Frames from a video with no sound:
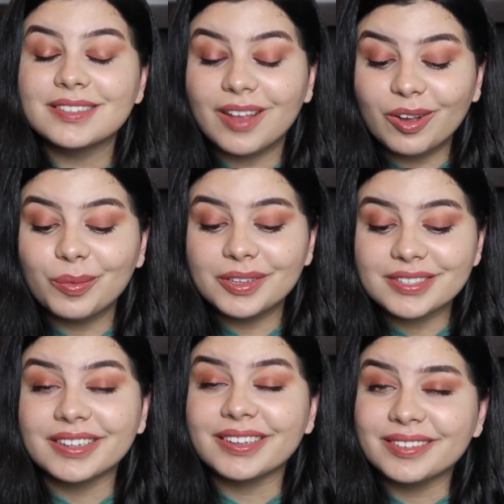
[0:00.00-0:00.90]
Taco
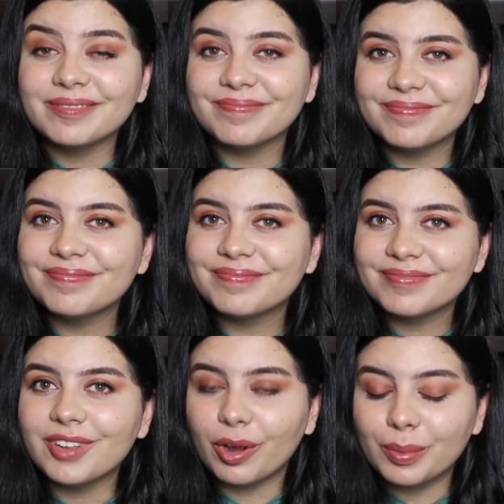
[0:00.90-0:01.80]
Bell's good.
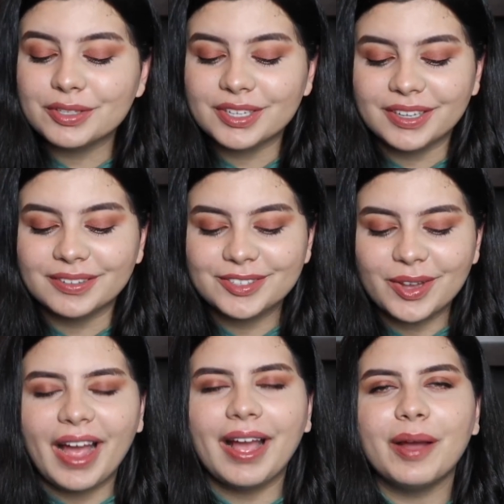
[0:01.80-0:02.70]
Taco Bell's good.
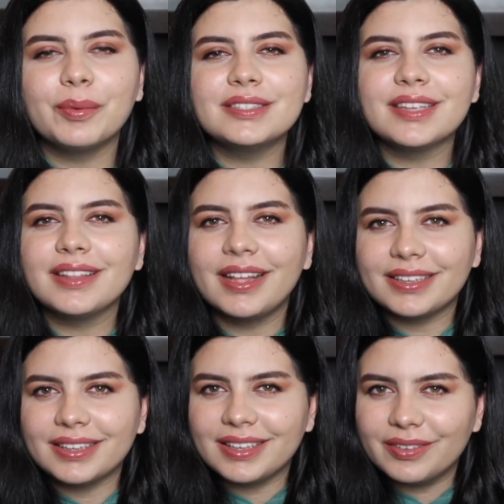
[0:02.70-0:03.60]
So I, I would say
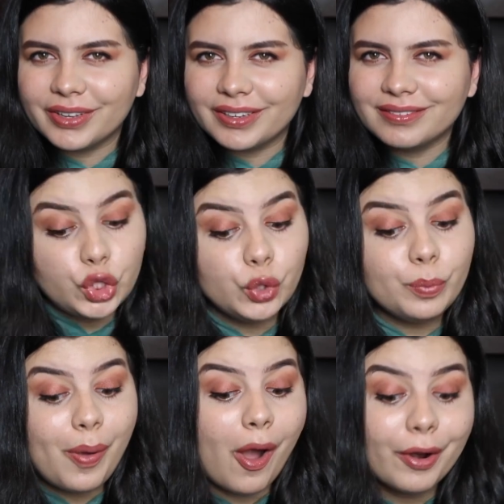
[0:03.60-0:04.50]
like even.
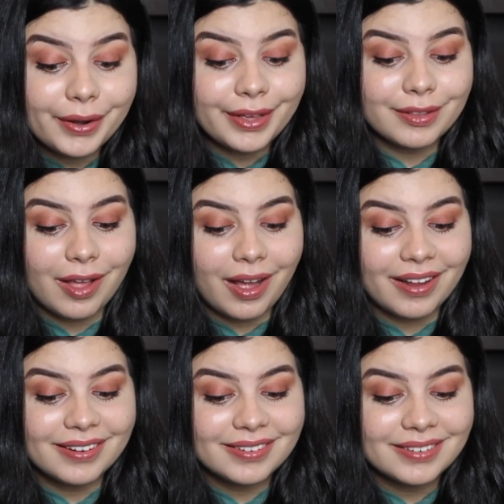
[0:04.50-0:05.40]
You party a
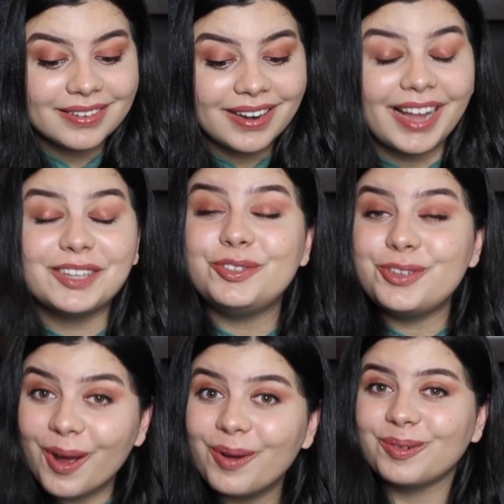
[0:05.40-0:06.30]
lot. I
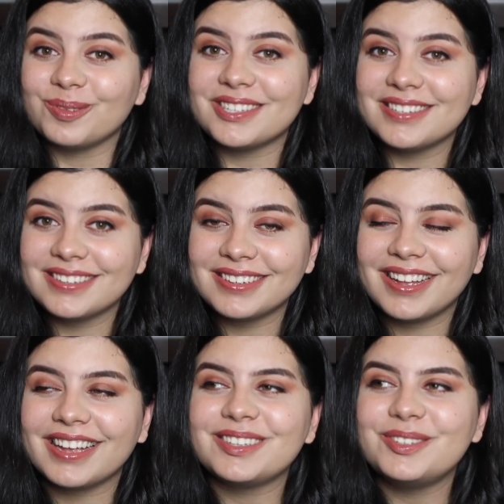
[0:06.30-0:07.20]
don't.
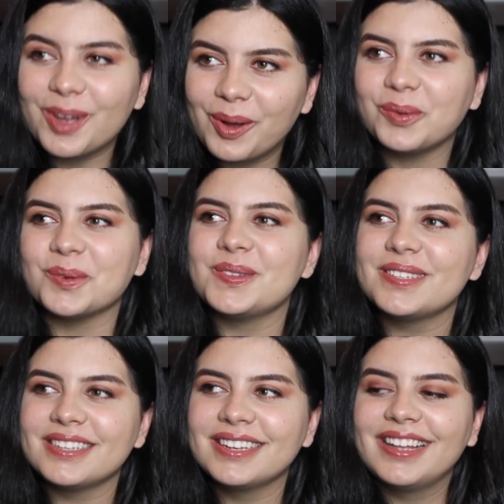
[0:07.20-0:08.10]
I
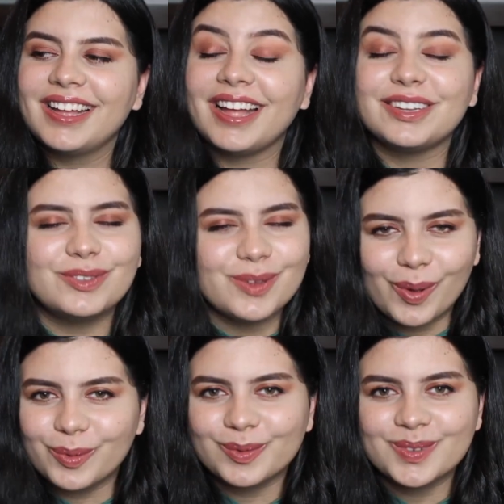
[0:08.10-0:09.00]
don't. I
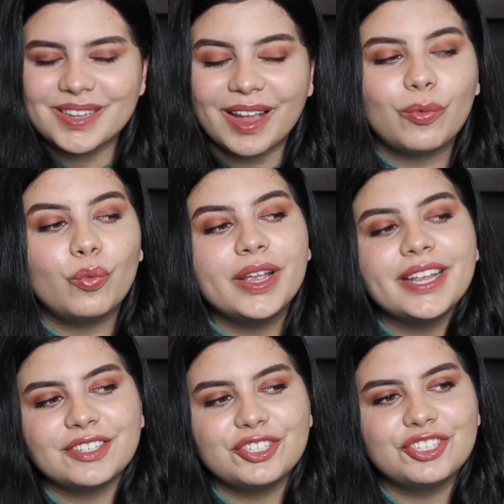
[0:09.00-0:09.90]
don't. I
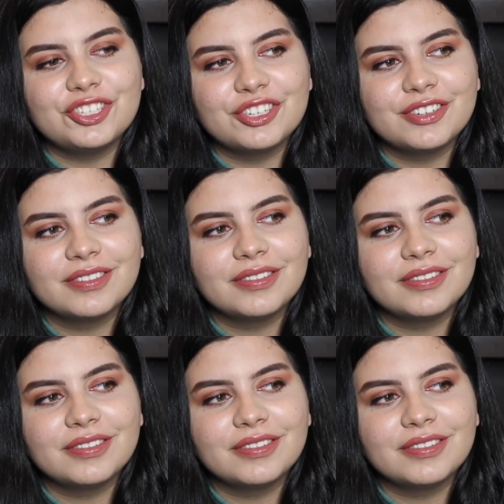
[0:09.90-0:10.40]
wish